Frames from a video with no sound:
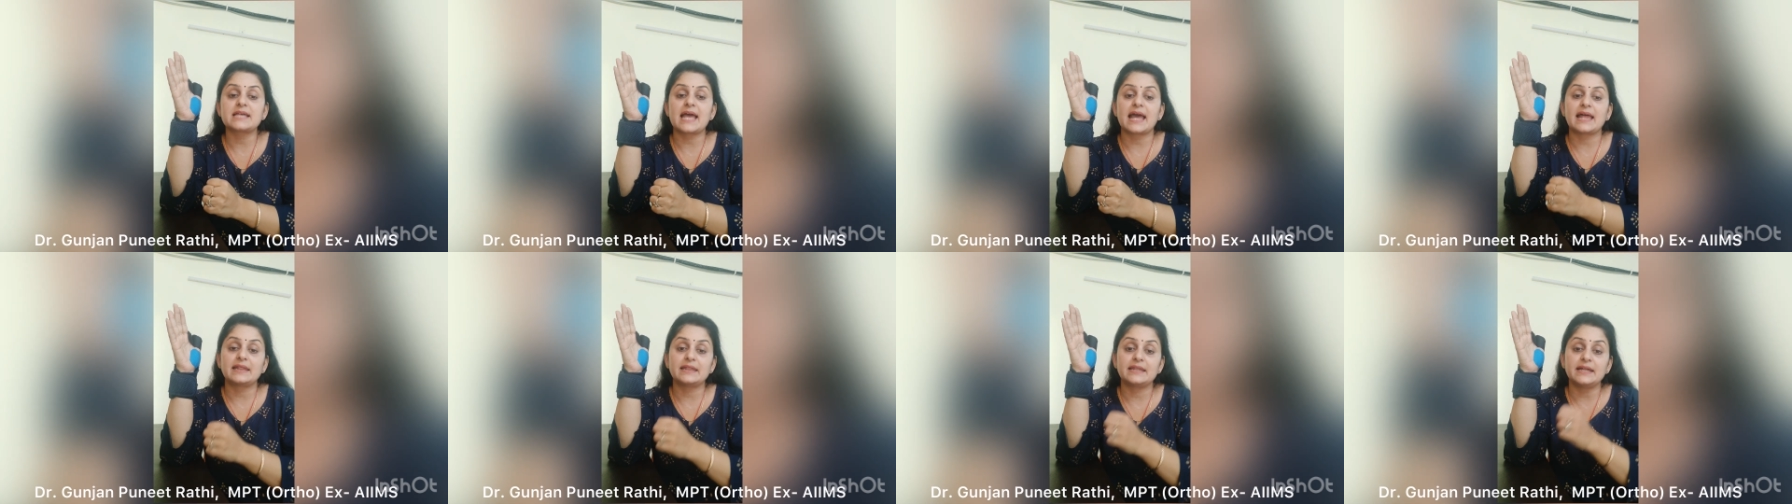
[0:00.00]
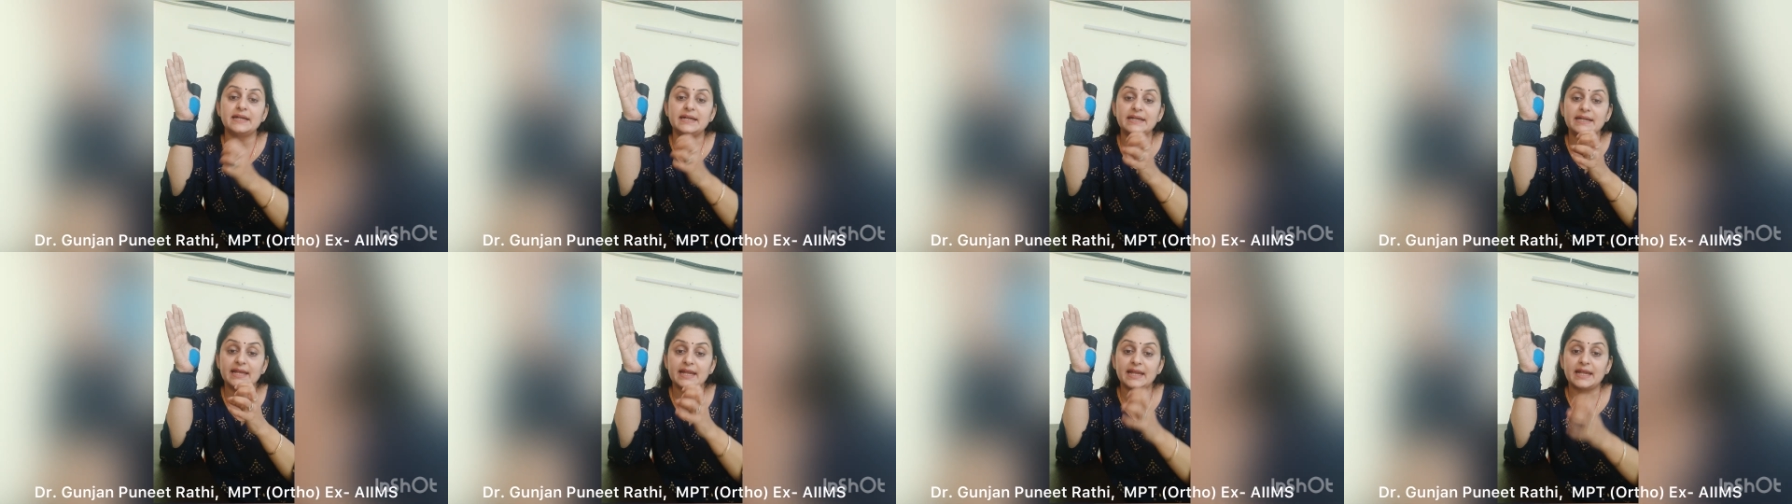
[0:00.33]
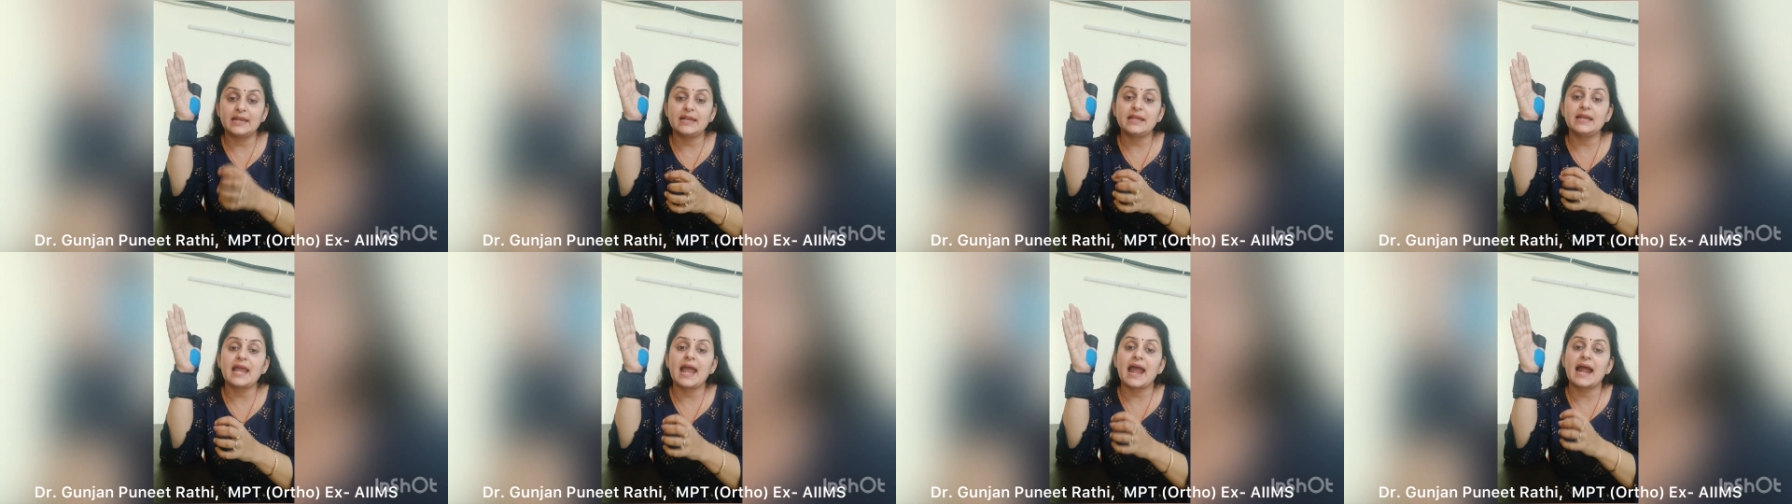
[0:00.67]
and the
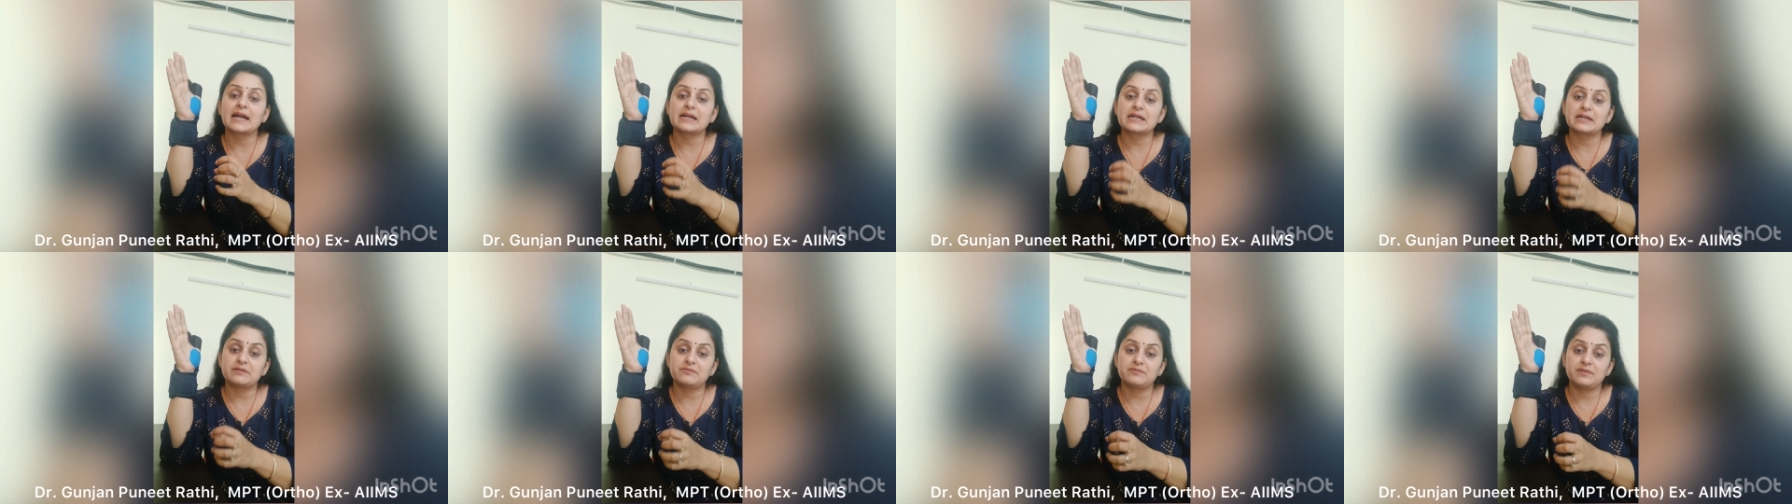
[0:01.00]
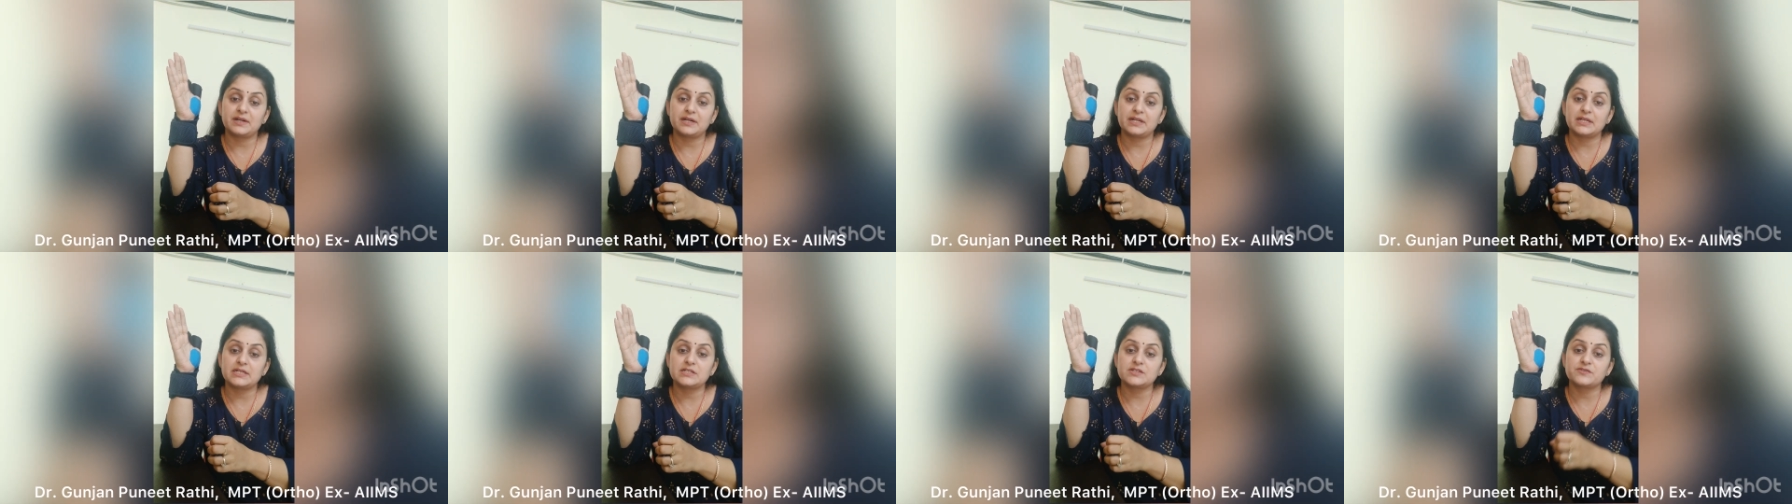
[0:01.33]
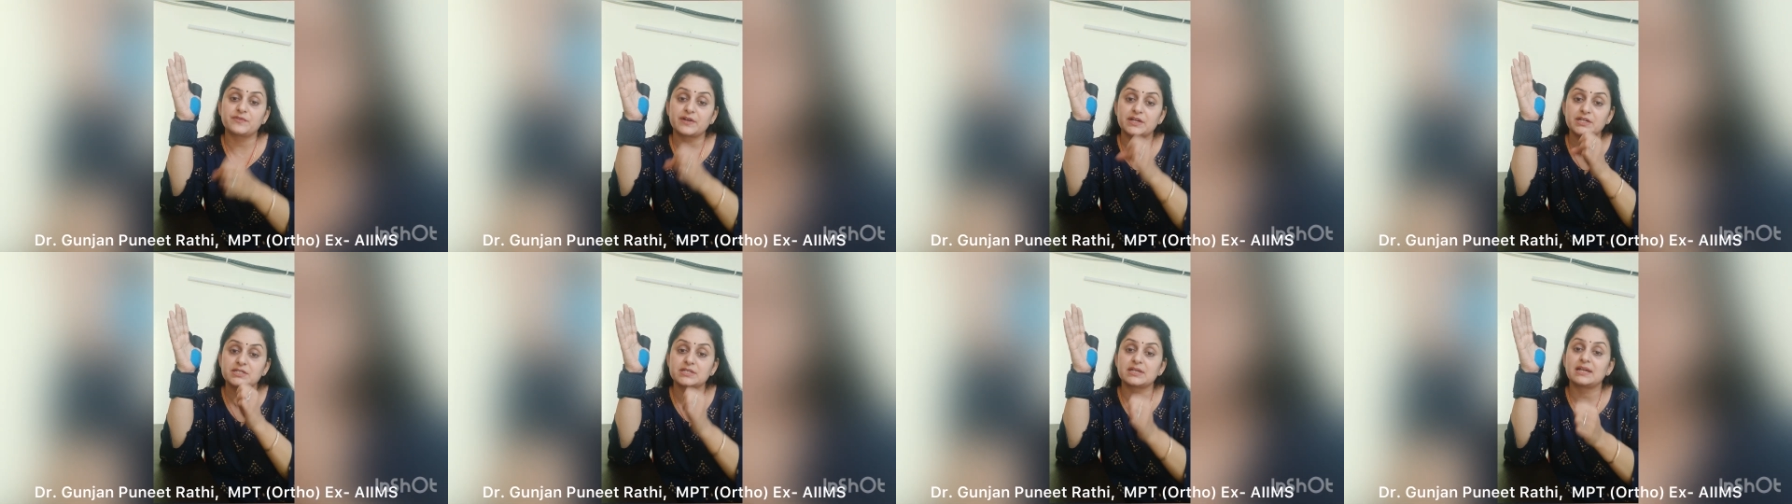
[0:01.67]
daily activities,
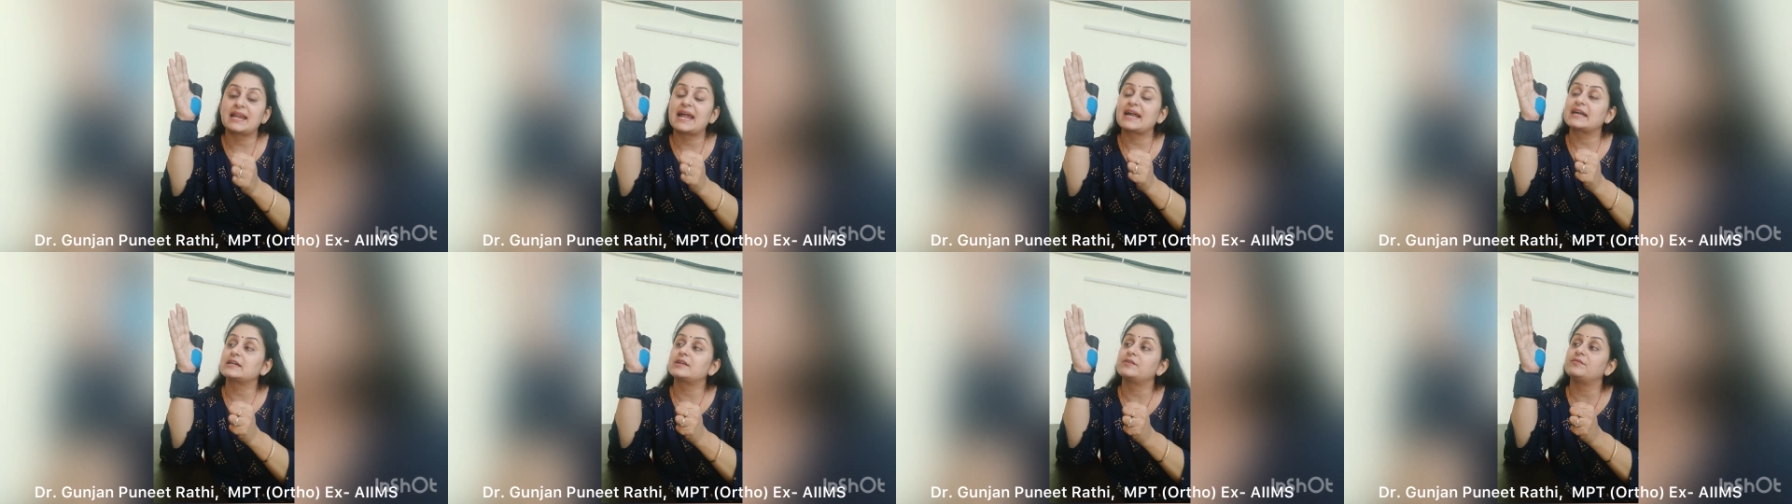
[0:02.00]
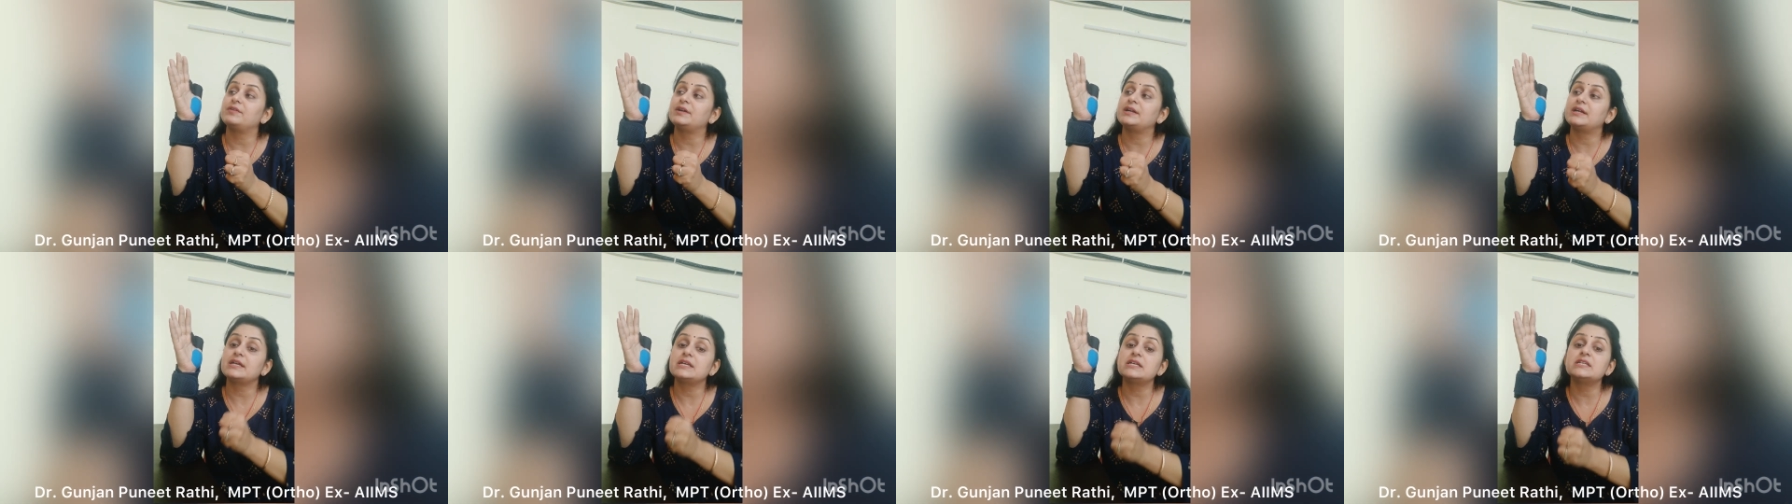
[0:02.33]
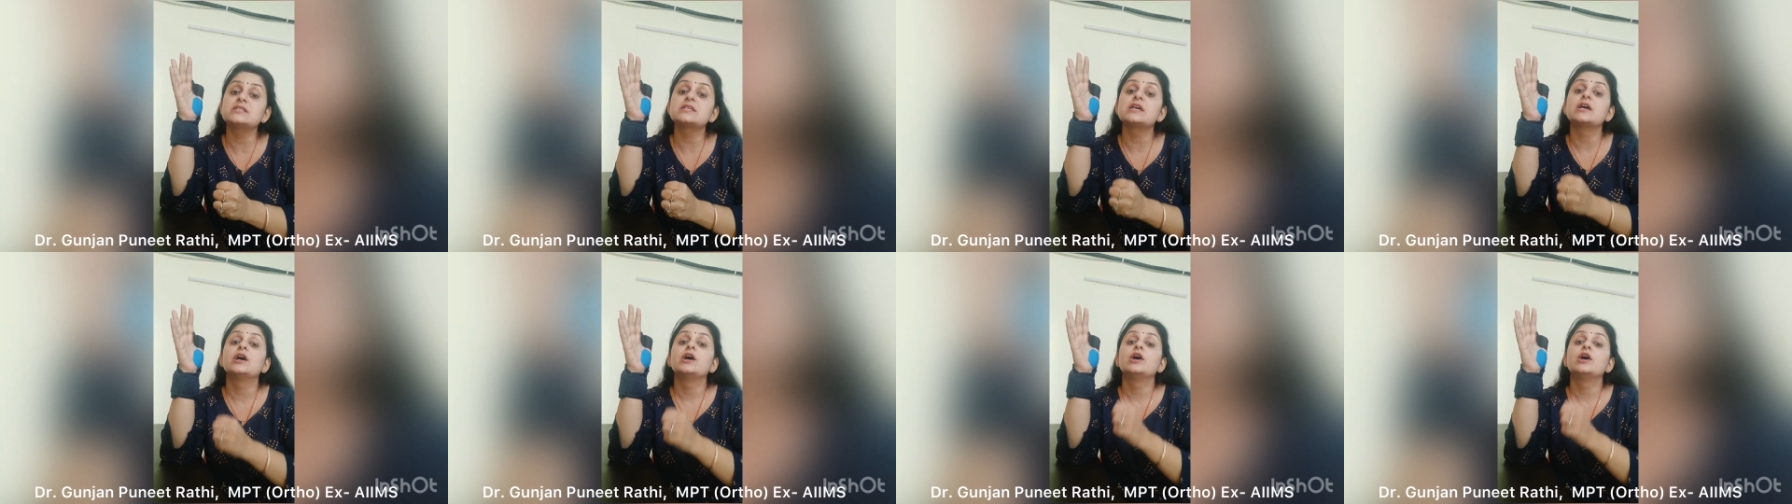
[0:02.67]
functional activities